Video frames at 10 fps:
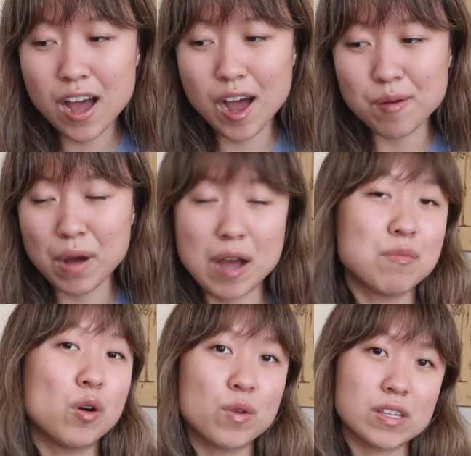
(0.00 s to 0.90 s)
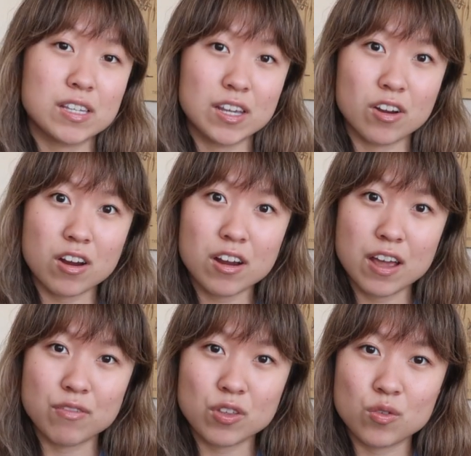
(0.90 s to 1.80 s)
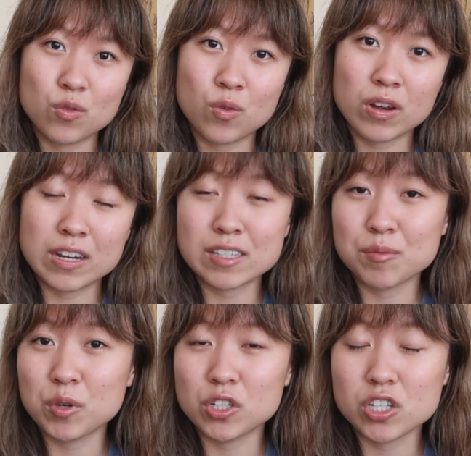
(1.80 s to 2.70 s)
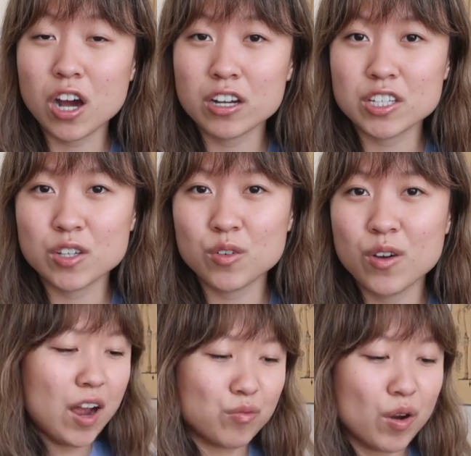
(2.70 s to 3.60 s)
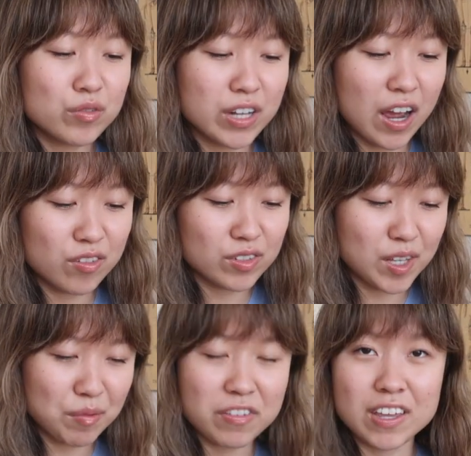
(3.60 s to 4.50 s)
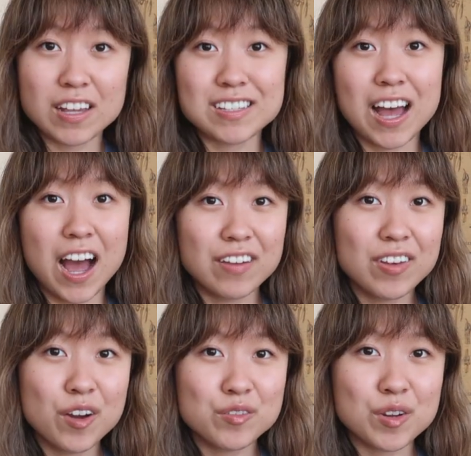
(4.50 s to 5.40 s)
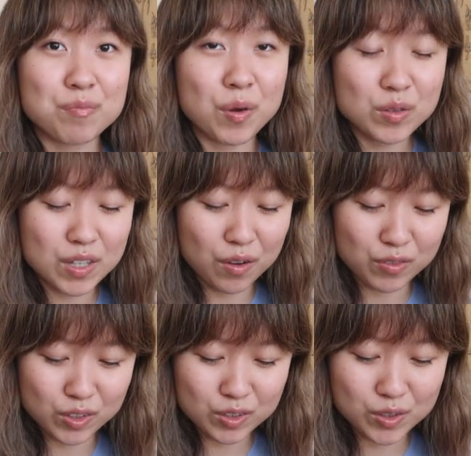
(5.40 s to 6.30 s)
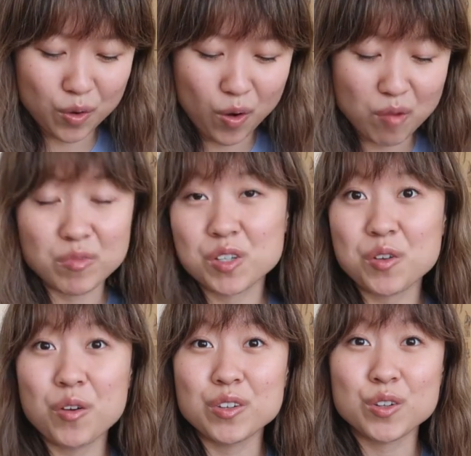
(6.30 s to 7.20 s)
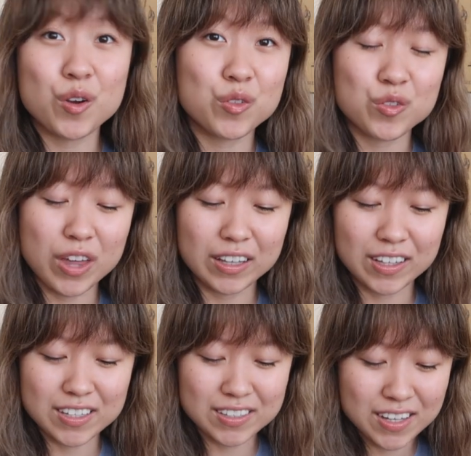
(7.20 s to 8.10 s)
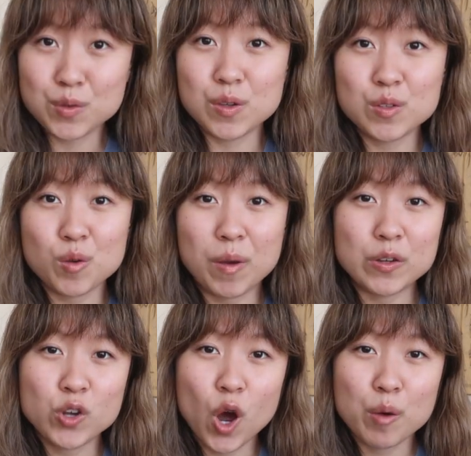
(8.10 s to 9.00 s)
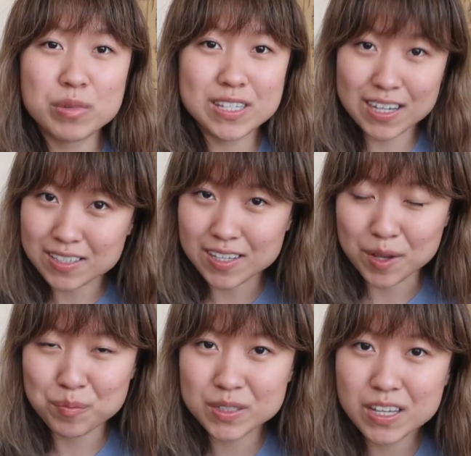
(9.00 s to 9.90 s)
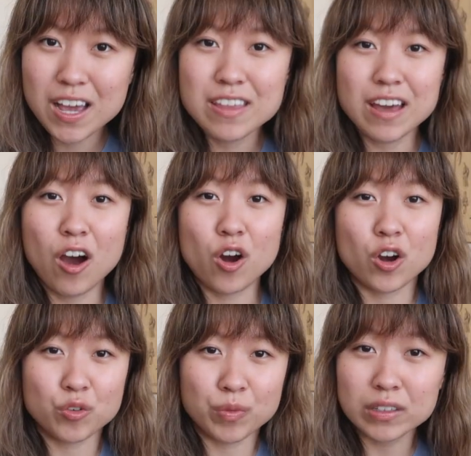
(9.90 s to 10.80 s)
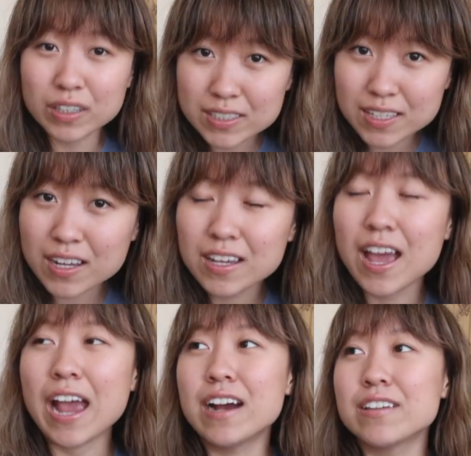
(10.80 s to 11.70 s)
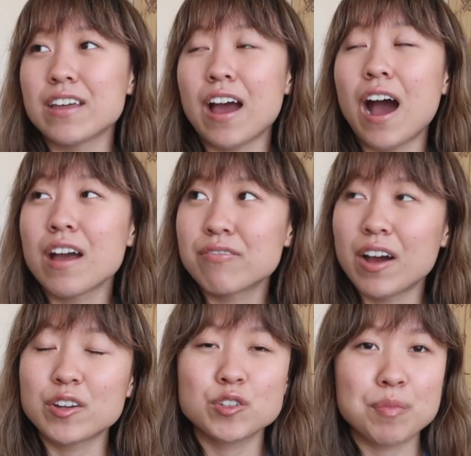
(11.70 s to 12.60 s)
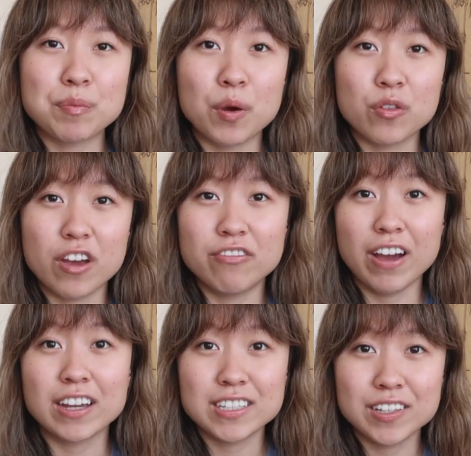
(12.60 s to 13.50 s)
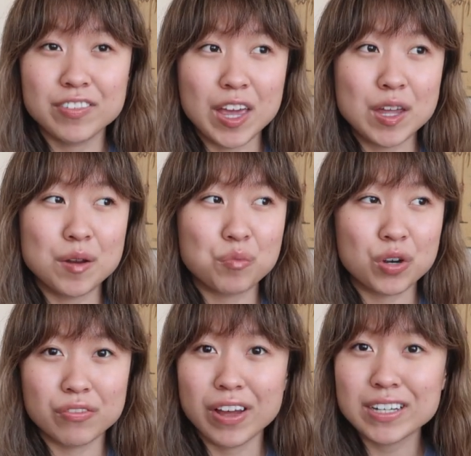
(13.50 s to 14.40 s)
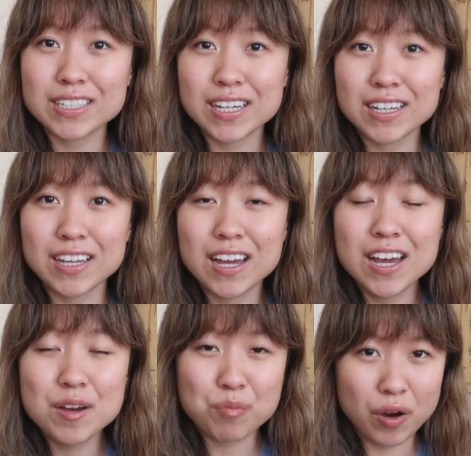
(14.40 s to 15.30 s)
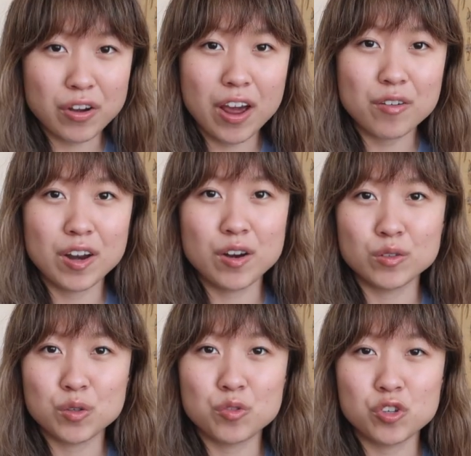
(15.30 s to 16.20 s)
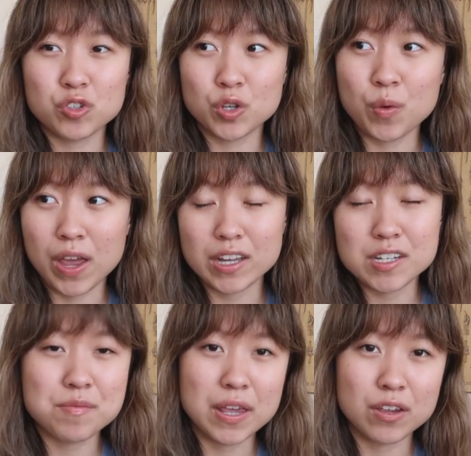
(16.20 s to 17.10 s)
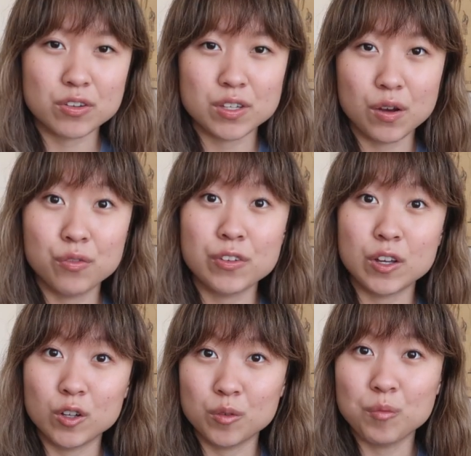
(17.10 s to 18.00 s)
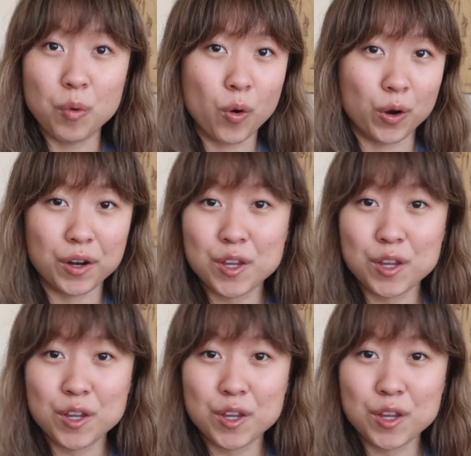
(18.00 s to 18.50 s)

I'm always here if you need someone to talk to. I wrote down some of the things that I found most helpful, so I'm just going to go through that list. So these are my top 6 tips that are realistic and that I find to be both effective in preventing burnout and also just doing it to make yourself feel more